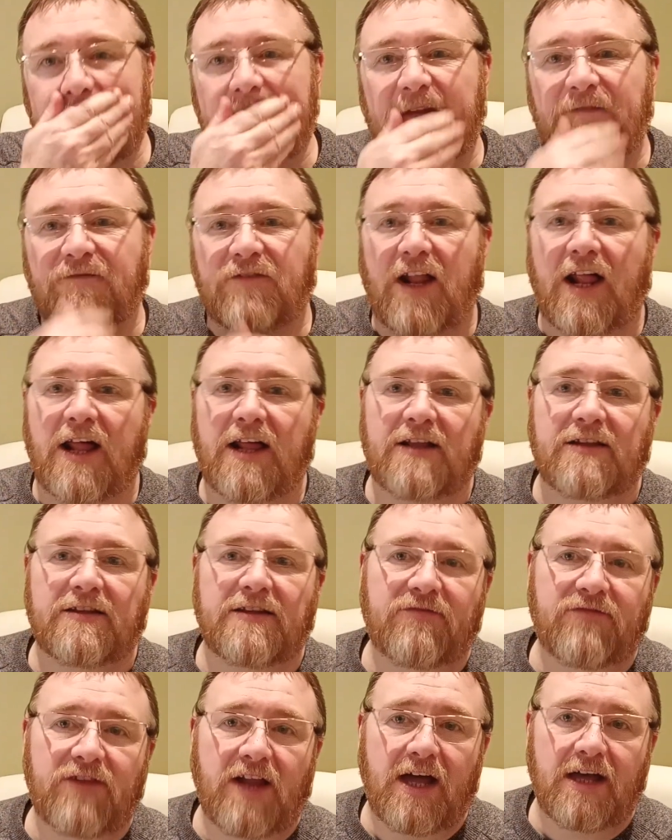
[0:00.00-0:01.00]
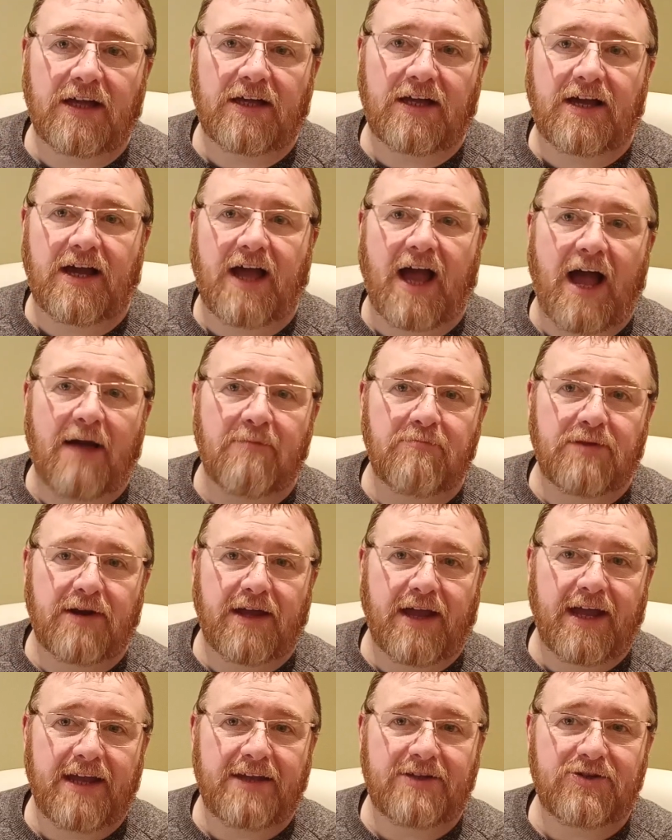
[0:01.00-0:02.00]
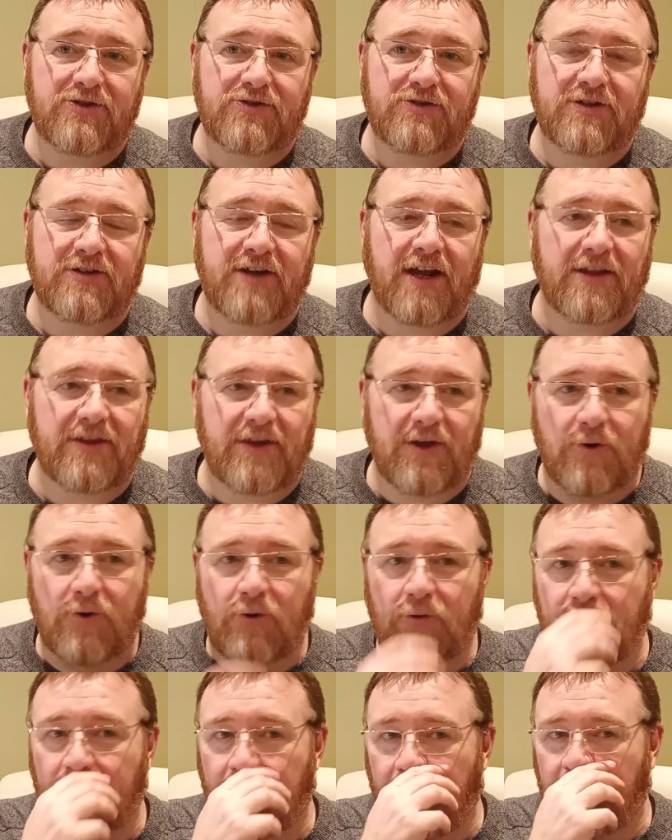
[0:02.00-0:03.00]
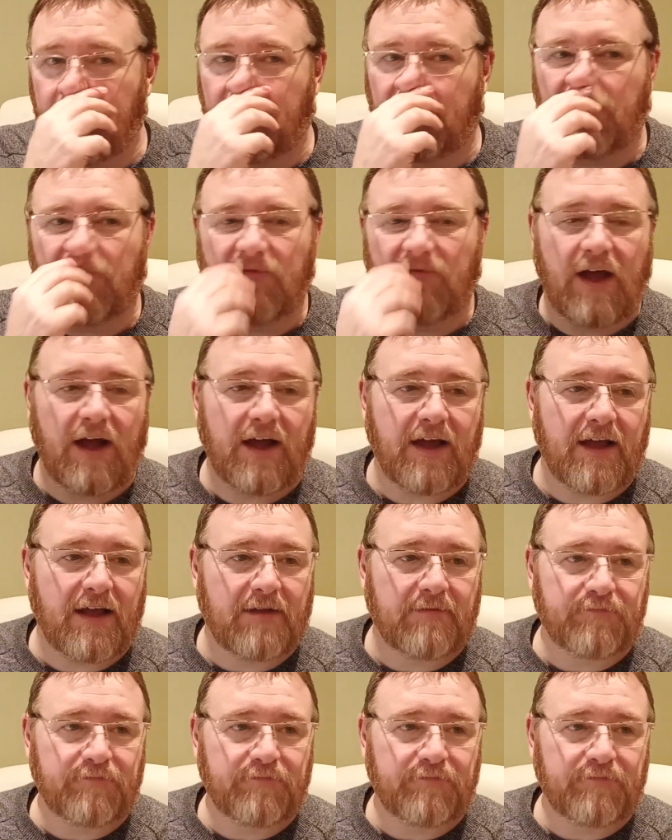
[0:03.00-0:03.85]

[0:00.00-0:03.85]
the flat cat brigade used to drink. The old flat,